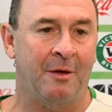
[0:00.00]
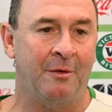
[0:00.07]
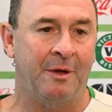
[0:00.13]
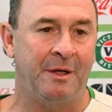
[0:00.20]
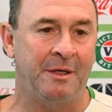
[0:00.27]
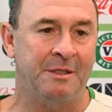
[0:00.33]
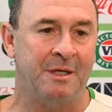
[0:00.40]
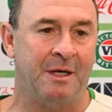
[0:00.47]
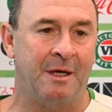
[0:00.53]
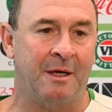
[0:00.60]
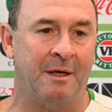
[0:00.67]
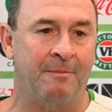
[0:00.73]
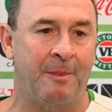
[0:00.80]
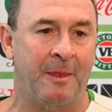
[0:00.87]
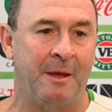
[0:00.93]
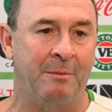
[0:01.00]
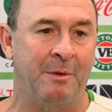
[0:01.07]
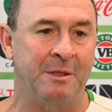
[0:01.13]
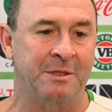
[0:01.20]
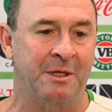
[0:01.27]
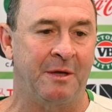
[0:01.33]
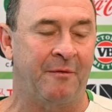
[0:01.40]
he
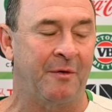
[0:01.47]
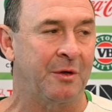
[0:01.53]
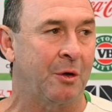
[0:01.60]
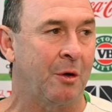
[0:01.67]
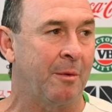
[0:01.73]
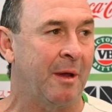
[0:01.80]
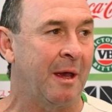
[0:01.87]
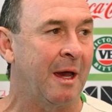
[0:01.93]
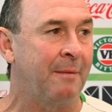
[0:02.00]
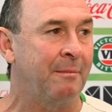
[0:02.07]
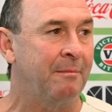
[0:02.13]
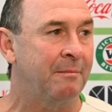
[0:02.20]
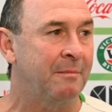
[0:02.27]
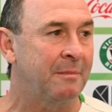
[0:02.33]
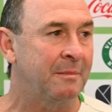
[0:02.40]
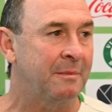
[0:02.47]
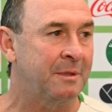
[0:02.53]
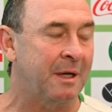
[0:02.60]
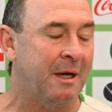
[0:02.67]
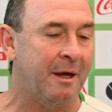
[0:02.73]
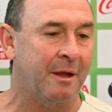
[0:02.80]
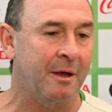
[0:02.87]
brings a different type of game
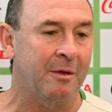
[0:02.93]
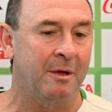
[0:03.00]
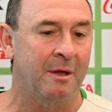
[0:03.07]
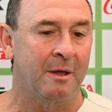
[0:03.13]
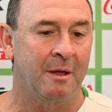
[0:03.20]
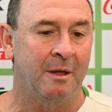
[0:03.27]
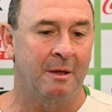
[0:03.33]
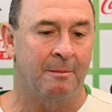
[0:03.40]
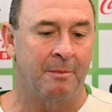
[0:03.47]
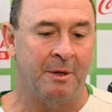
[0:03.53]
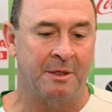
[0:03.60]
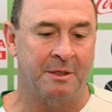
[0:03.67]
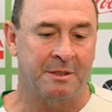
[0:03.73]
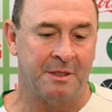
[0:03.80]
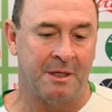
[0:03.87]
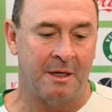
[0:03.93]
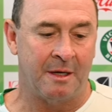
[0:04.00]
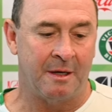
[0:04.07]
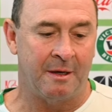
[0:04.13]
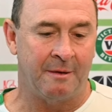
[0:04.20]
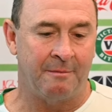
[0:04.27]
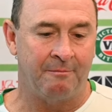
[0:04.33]
to Hutto, but
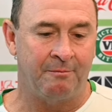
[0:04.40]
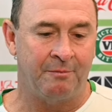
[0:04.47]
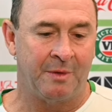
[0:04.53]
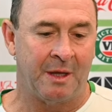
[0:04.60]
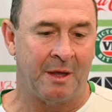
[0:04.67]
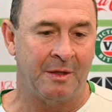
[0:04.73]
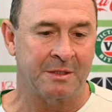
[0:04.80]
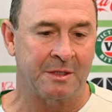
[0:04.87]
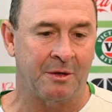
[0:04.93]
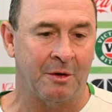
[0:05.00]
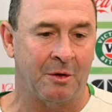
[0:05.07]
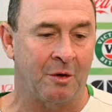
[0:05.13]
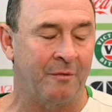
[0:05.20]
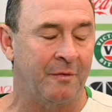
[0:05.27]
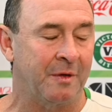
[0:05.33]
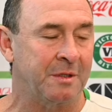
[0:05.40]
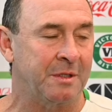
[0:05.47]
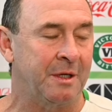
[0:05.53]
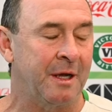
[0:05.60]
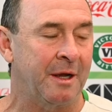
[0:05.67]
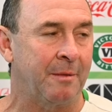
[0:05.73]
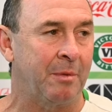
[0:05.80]
there's a lot of confidence
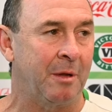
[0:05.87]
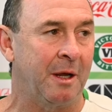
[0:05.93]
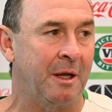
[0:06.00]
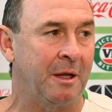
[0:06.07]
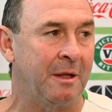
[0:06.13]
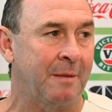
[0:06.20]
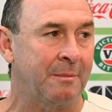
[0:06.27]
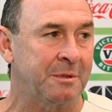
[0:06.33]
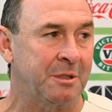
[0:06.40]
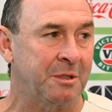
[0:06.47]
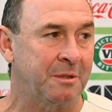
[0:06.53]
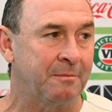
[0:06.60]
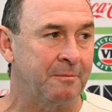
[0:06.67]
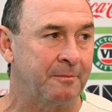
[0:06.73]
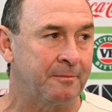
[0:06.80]
in Hutto playing in that position.